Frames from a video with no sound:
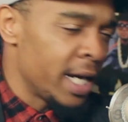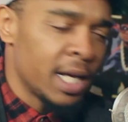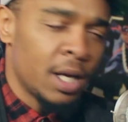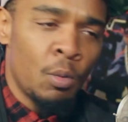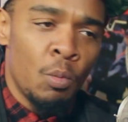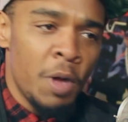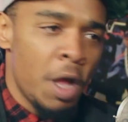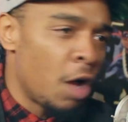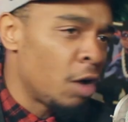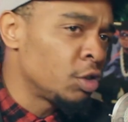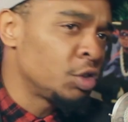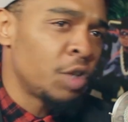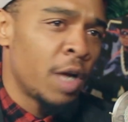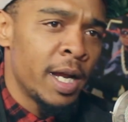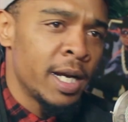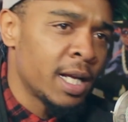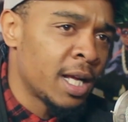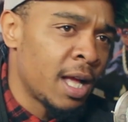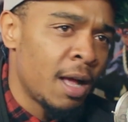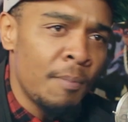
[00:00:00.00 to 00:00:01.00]
We all trying
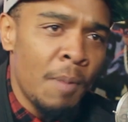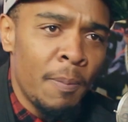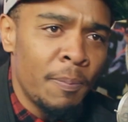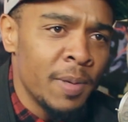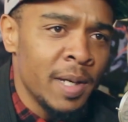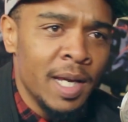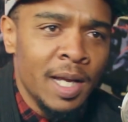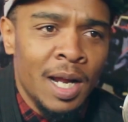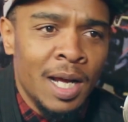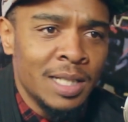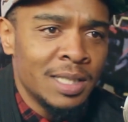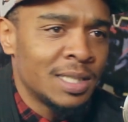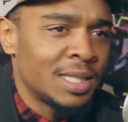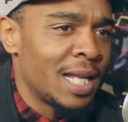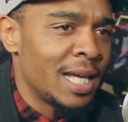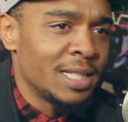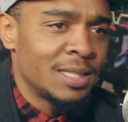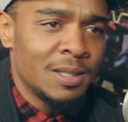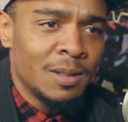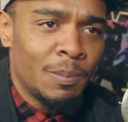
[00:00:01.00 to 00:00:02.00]
to come up and get our
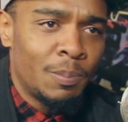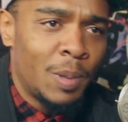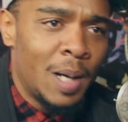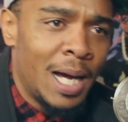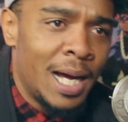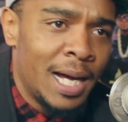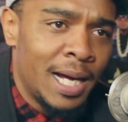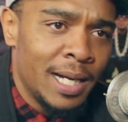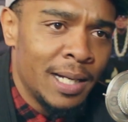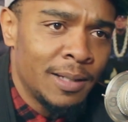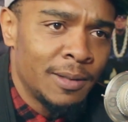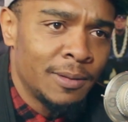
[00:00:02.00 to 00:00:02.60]
slice of the pie.